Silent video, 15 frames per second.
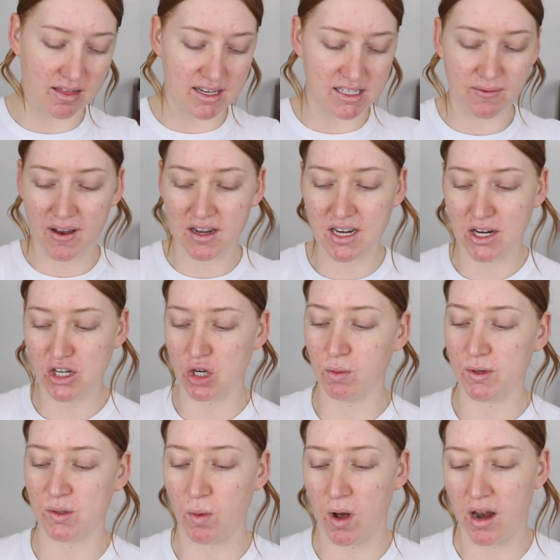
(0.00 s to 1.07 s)
this foundation
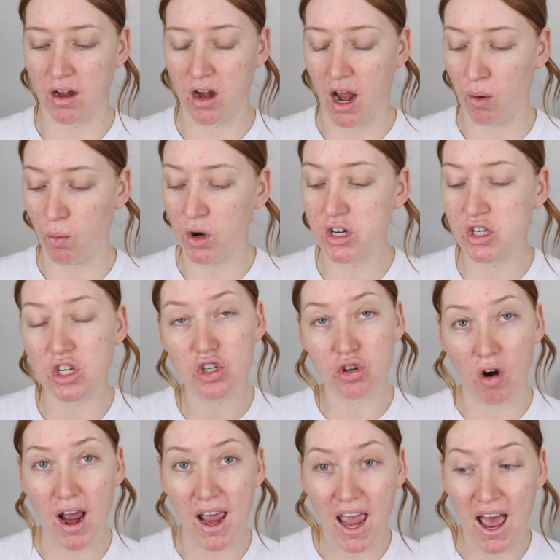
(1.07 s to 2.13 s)
was one I wanted to
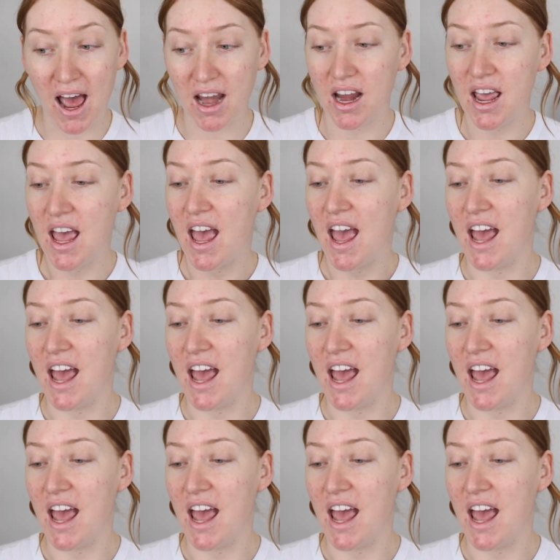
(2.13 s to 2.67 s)
try out